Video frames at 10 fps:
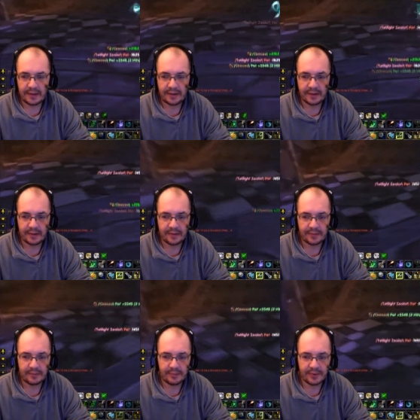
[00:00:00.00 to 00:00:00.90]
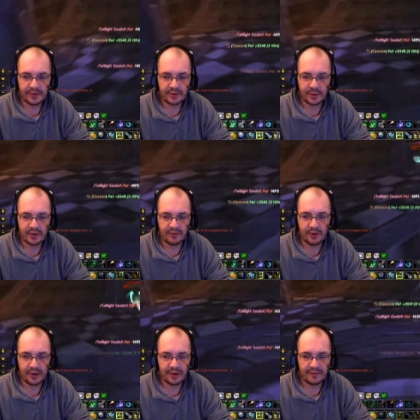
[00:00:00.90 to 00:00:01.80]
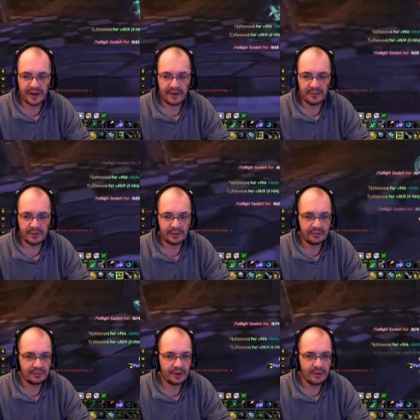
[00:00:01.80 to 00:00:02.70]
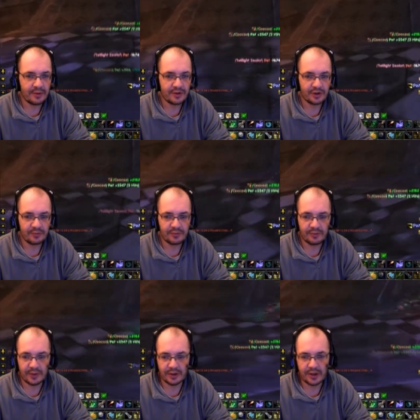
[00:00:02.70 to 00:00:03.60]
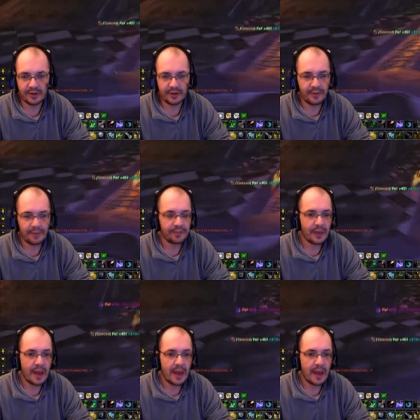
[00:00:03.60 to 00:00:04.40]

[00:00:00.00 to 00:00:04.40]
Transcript: and burst when you've got it available, cobra shot when you don't.